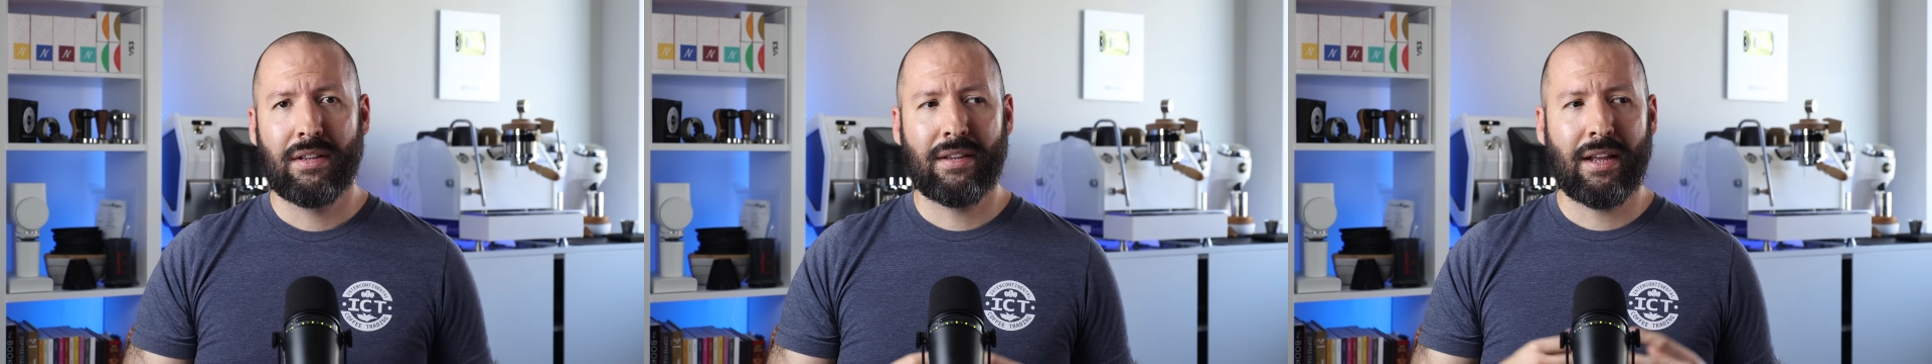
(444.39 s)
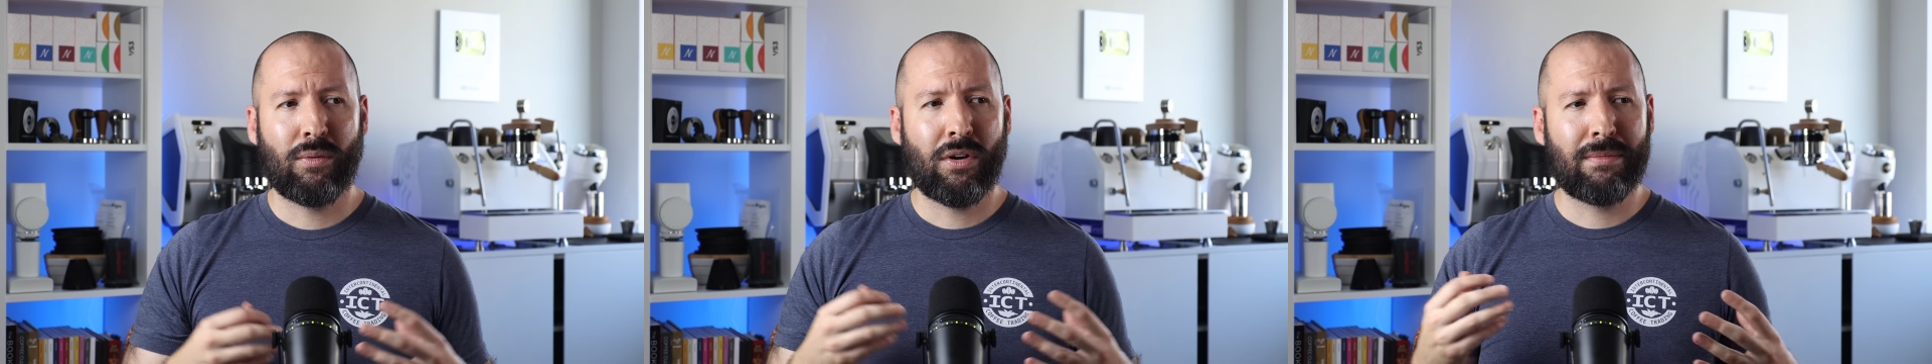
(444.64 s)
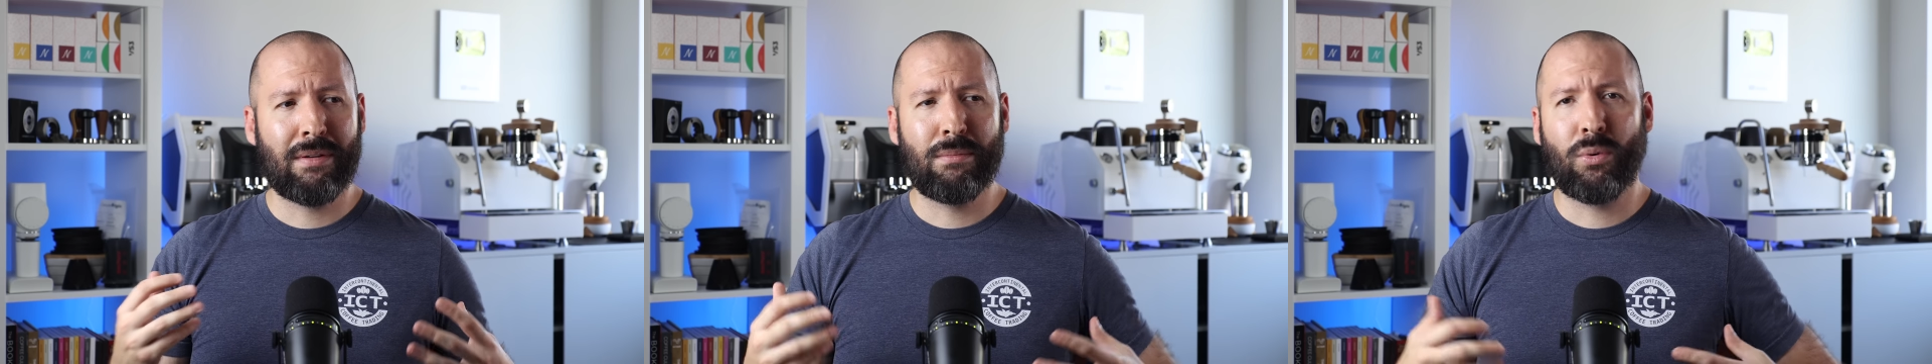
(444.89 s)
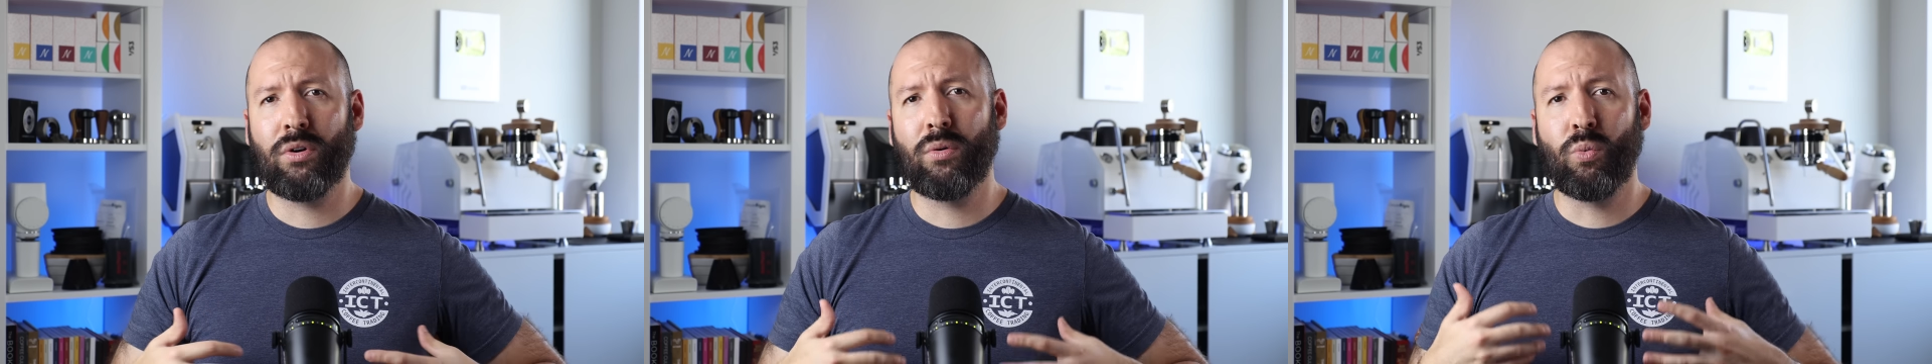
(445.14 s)
that it would have been
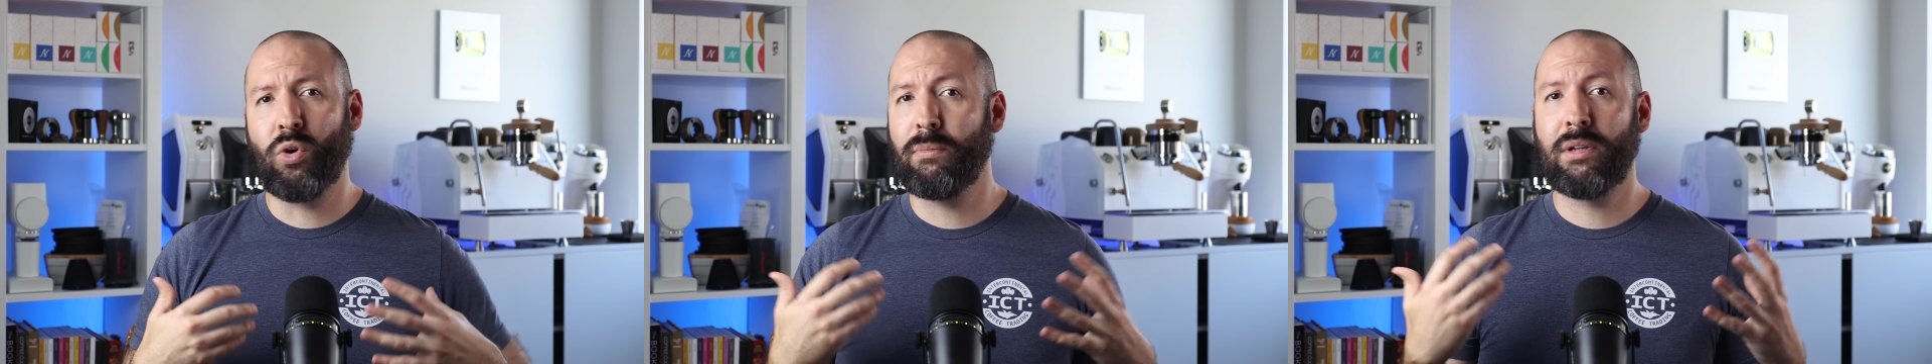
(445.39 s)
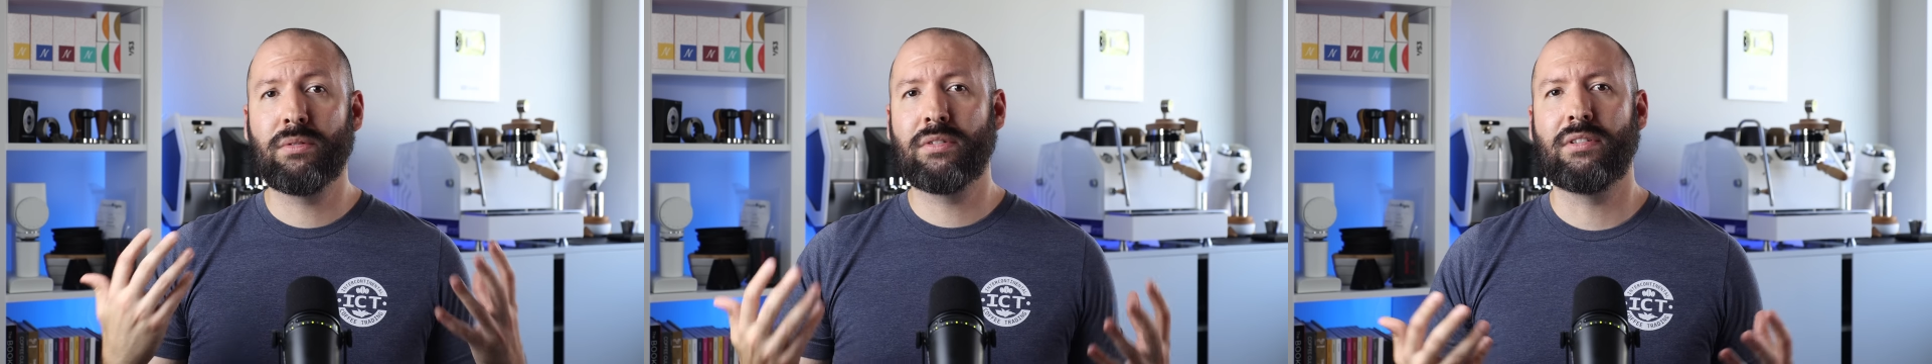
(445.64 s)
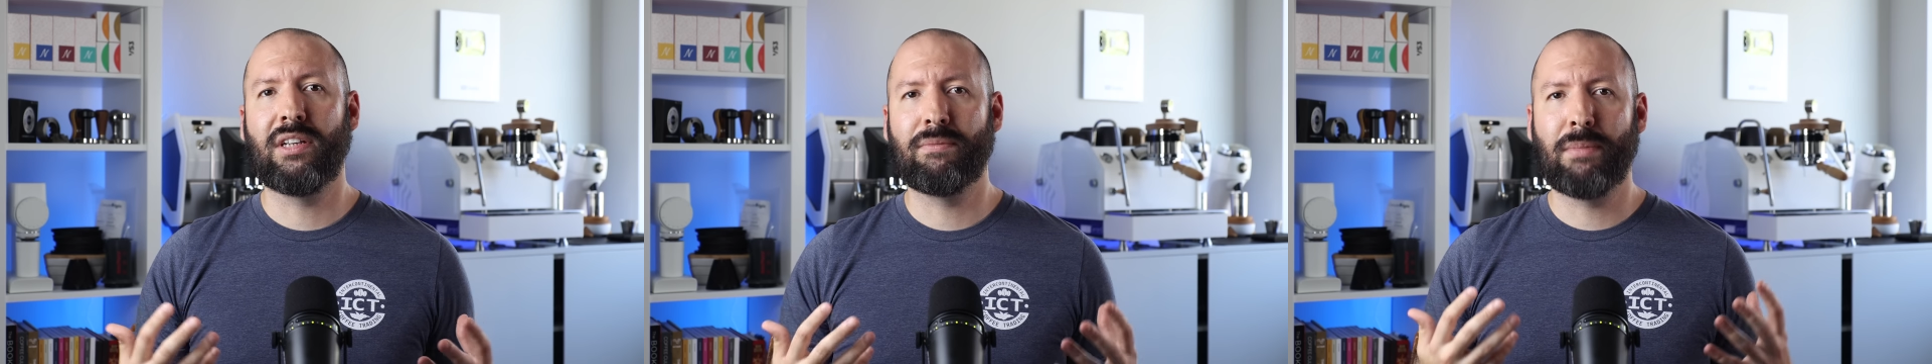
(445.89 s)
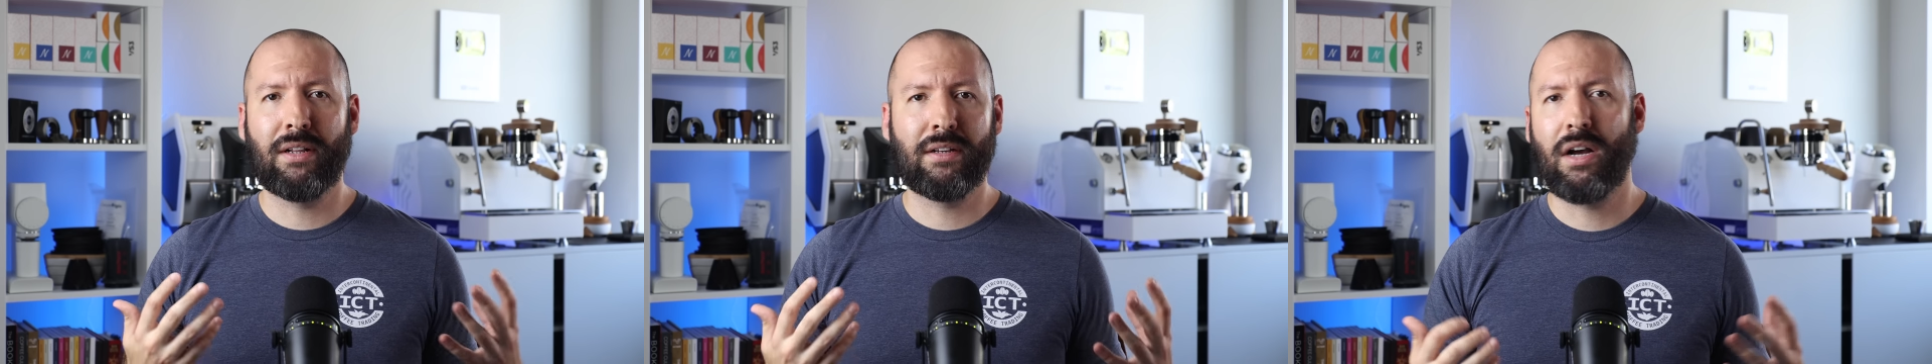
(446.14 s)
more warmly received
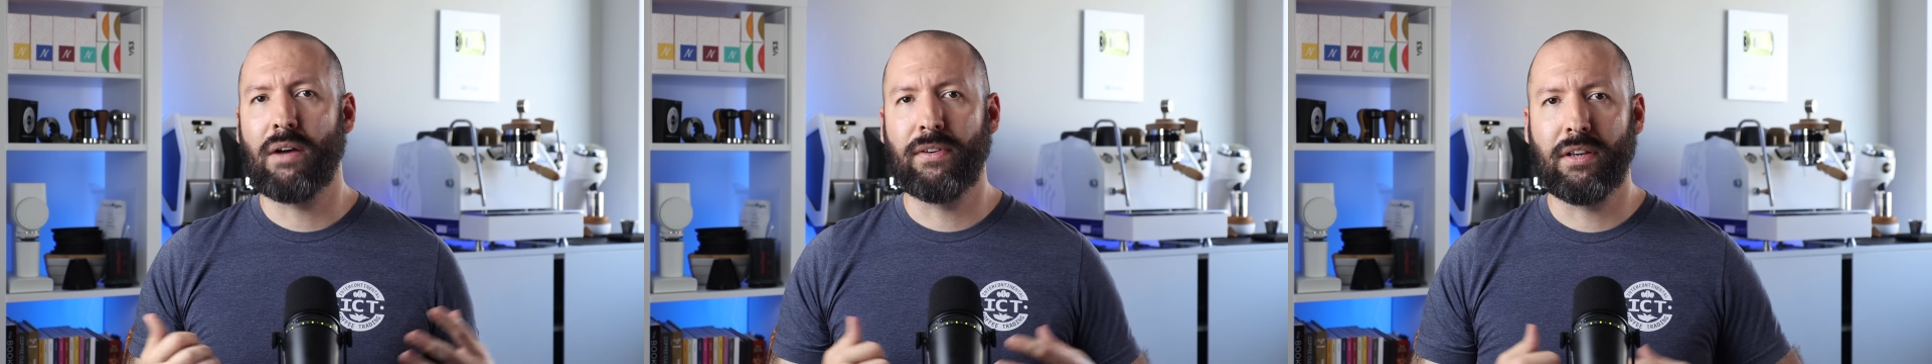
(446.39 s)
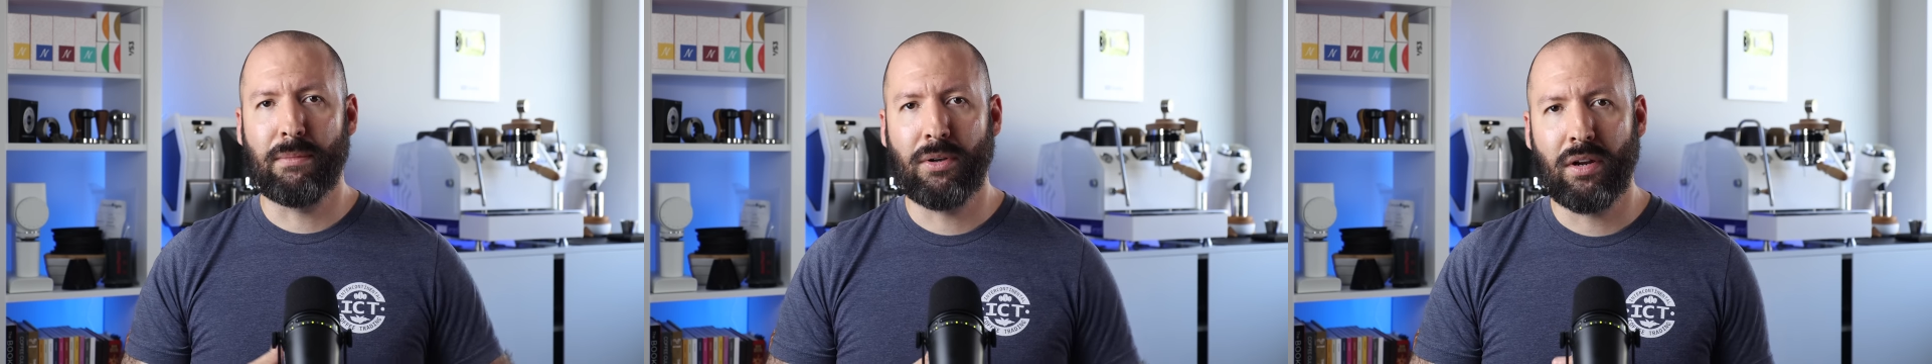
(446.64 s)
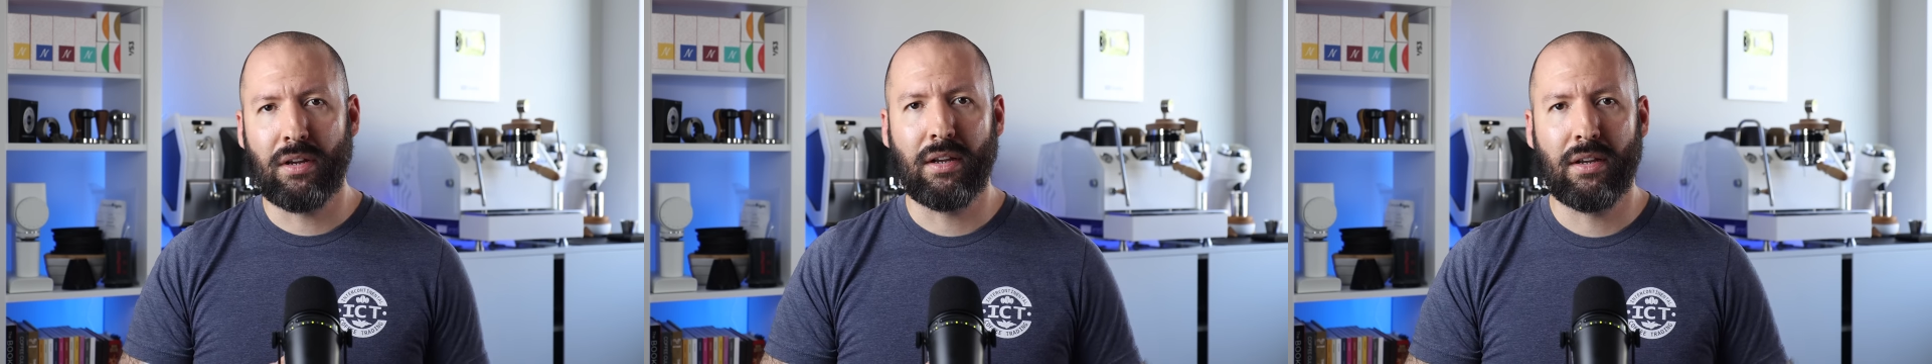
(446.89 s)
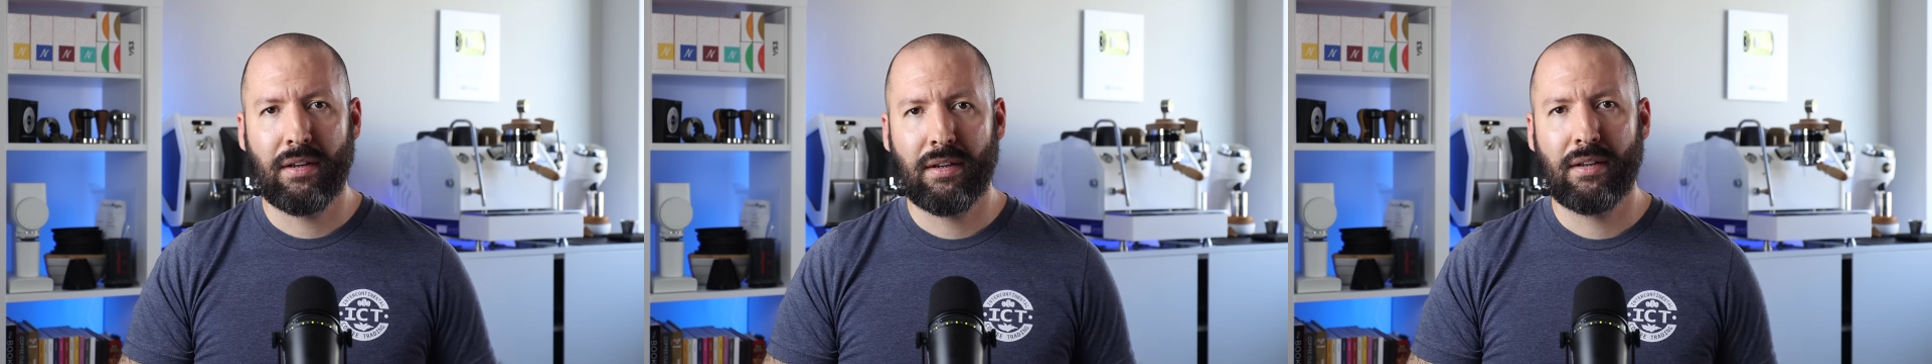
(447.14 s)
by the coffee community.